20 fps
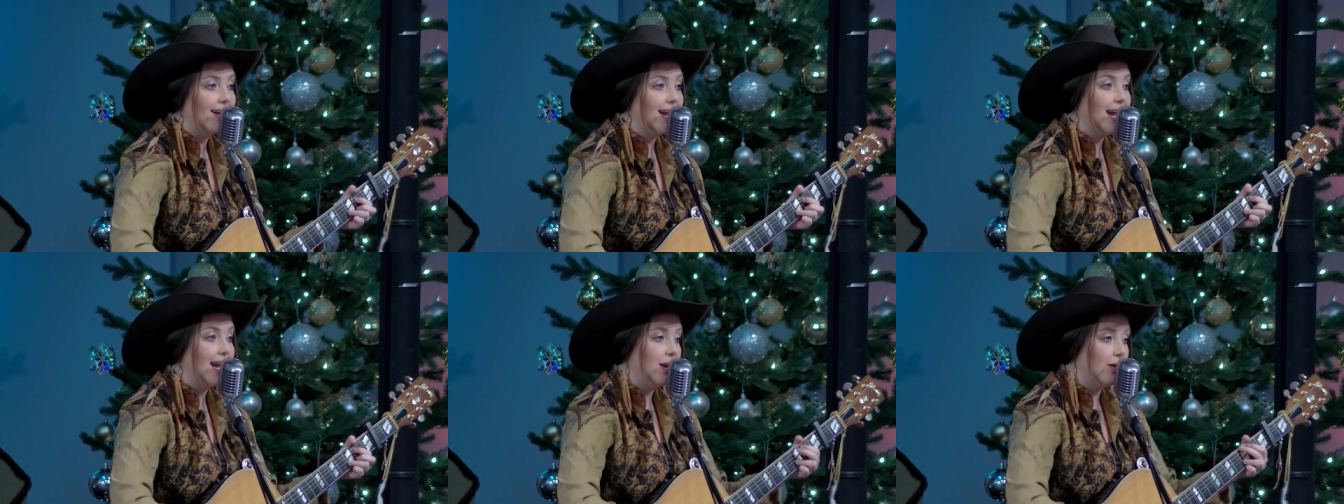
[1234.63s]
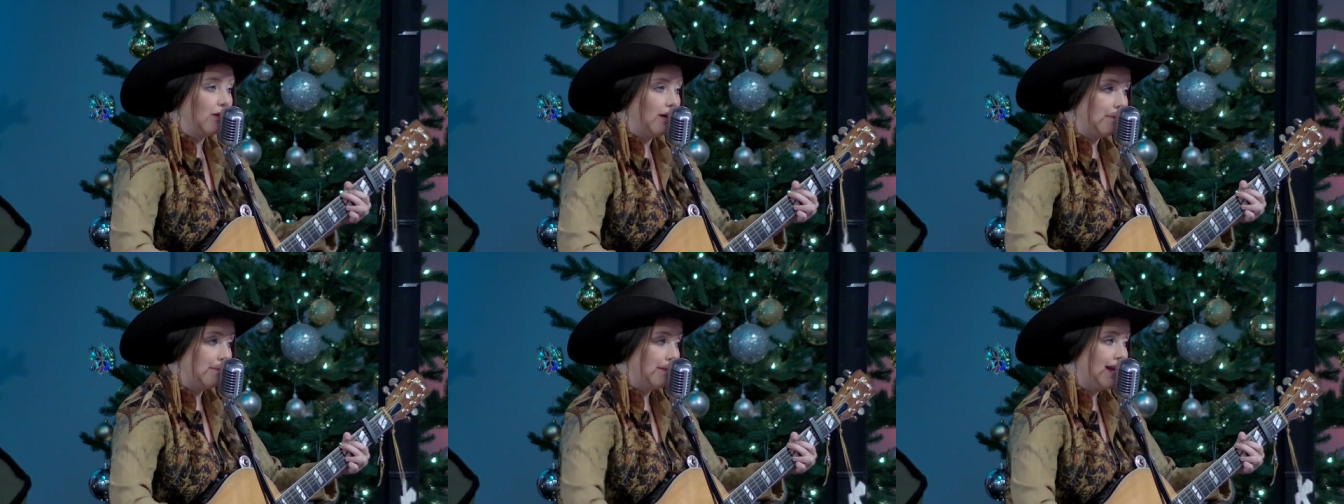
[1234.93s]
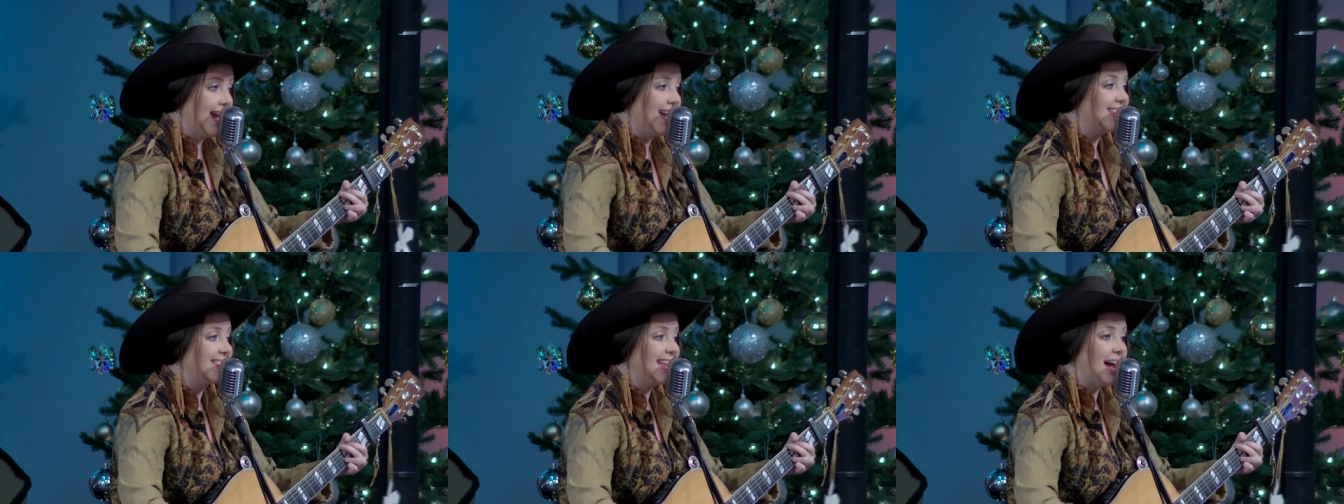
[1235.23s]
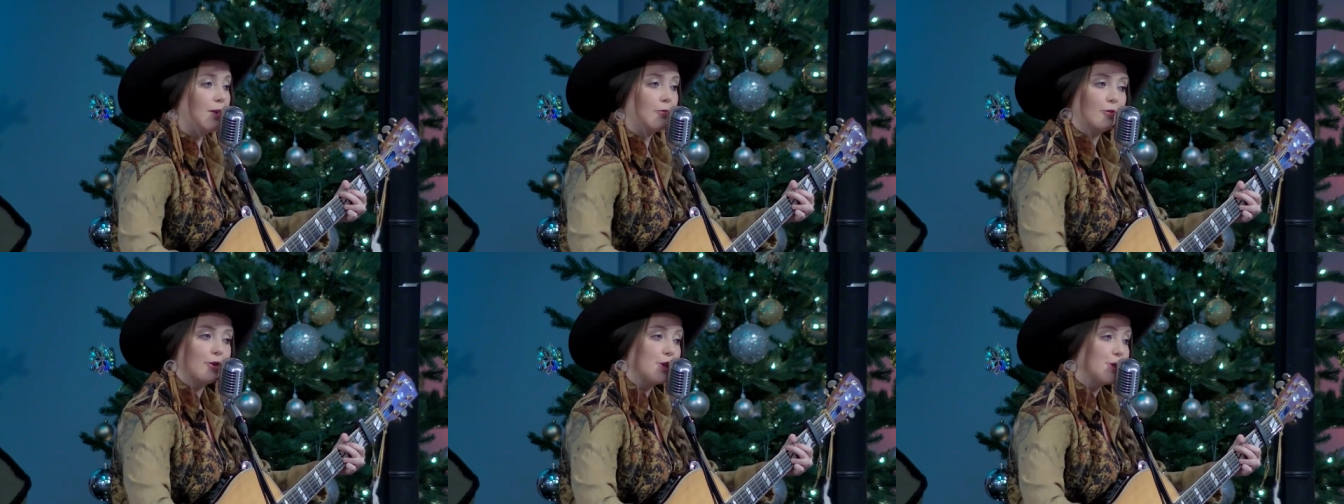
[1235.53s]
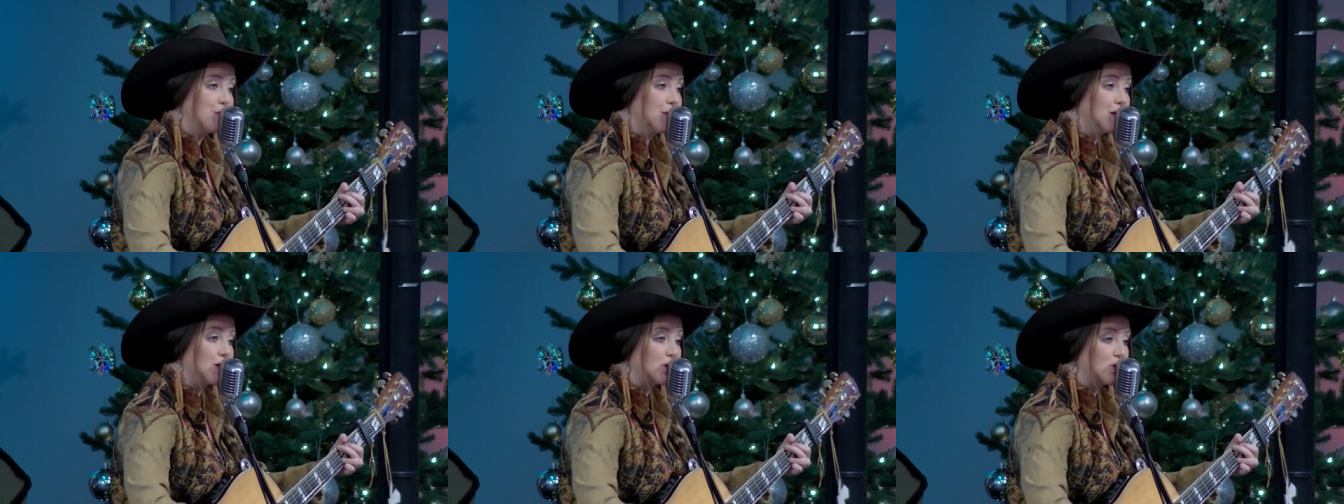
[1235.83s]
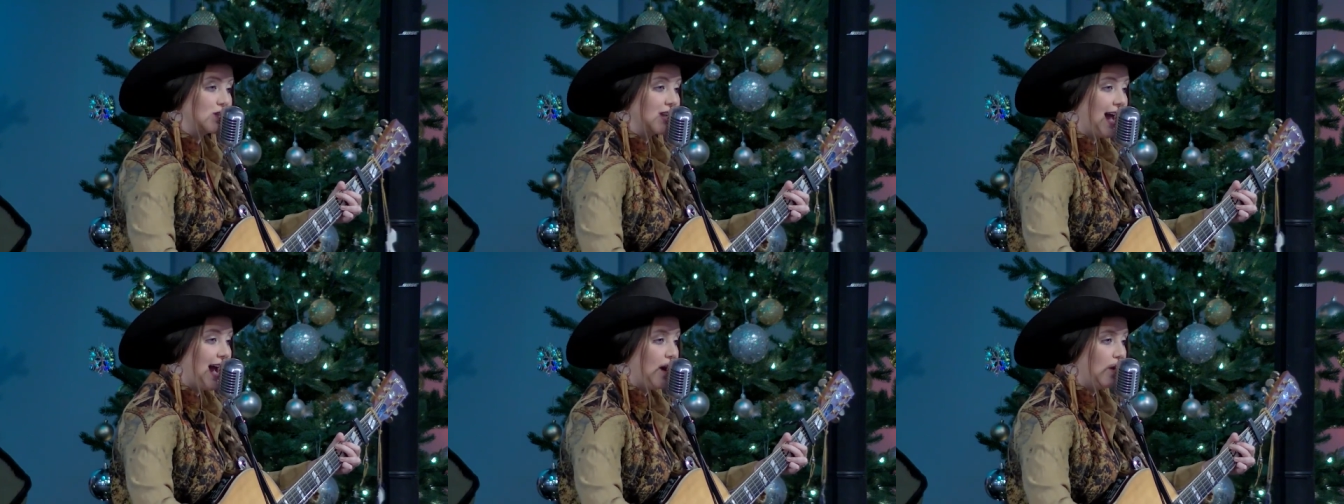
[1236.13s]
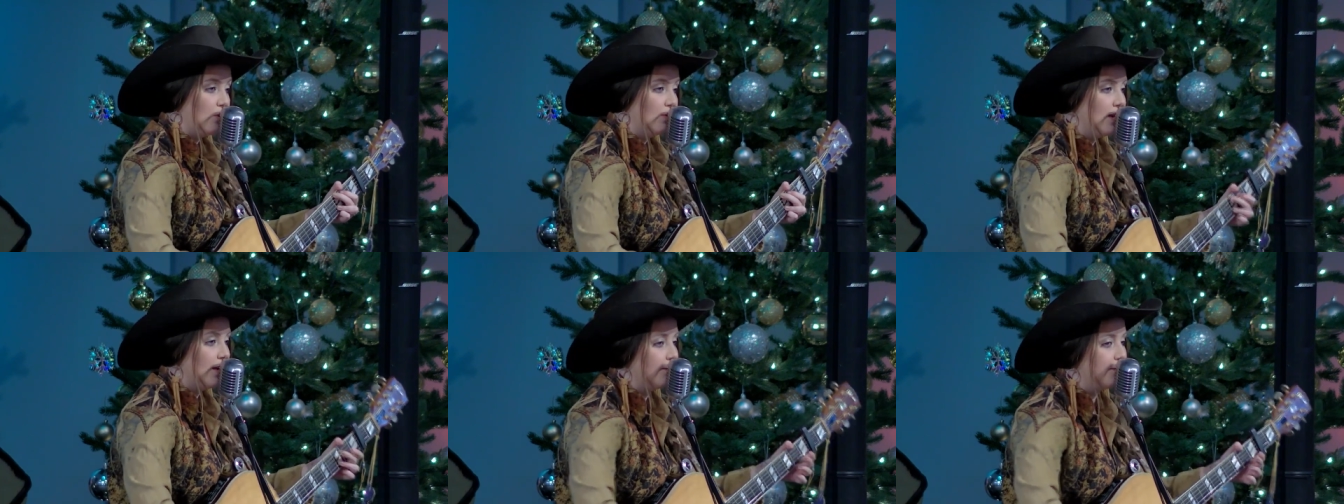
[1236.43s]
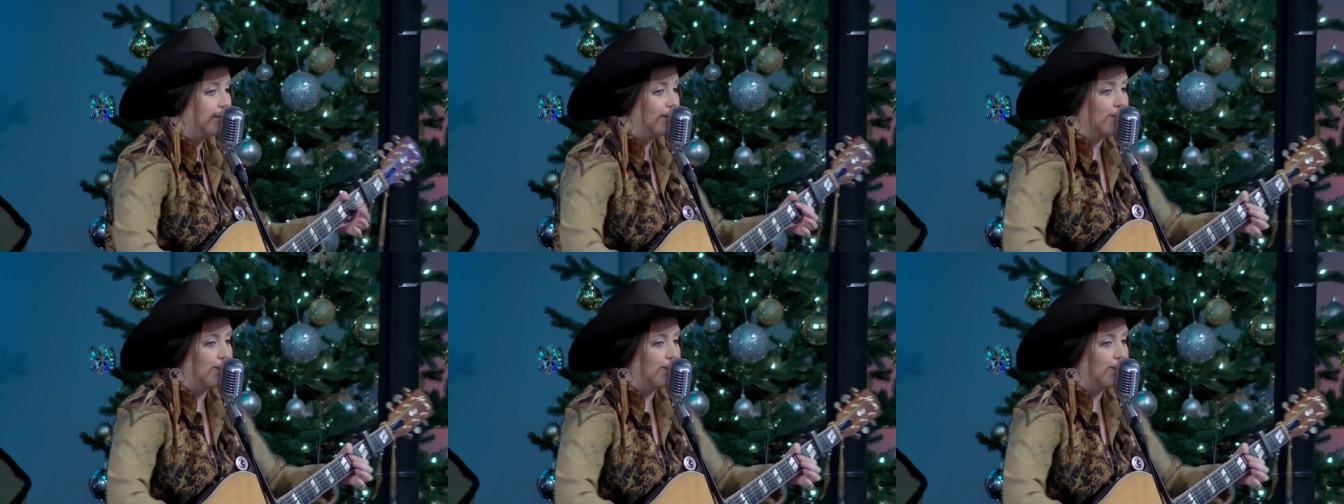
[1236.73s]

I hear him make that rhythmic sound that